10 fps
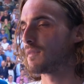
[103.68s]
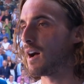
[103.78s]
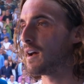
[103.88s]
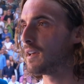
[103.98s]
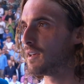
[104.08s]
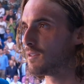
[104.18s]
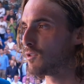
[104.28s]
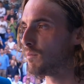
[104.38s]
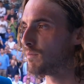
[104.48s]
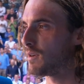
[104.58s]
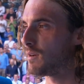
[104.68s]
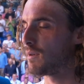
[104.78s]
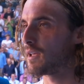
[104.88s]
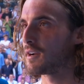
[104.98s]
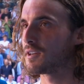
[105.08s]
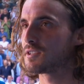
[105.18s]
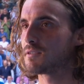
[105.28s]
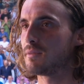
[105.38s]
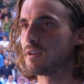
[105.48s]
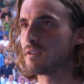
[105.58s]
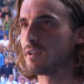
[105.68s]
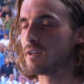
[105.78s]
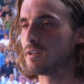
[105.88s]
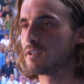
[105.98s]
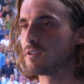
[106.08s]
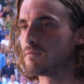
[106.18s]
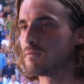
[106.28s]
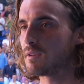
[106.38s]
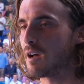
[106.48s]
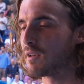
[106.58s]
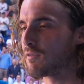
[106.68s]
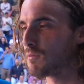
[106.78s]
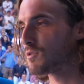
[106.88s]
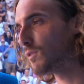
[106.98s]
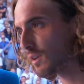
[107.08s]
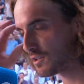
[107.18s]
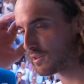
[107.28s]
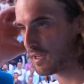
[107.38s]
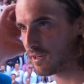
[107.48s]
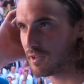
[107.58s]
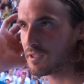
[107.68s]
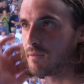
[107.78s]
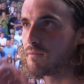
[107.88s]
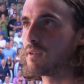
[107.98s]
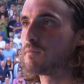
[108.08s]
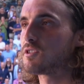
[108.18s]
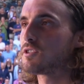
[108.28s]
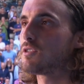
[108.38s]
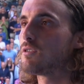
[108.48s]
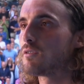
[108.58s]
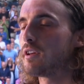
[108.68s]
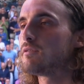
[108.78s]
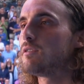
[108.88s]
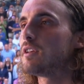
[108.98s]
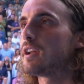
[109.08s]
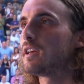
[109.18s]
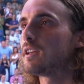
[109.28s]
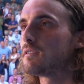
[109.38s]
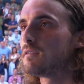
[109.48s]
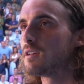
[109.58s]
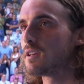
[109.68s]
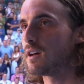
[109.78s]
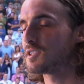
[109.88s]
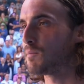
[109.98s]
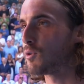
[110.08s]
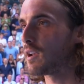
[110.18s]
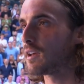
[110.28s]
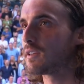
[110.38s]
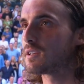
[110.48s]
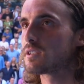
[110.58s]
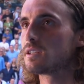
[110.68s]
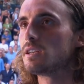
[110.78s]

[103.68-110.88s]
high top players, but you know, coming from a small country like Greece, I'm so grateful that I get support like this.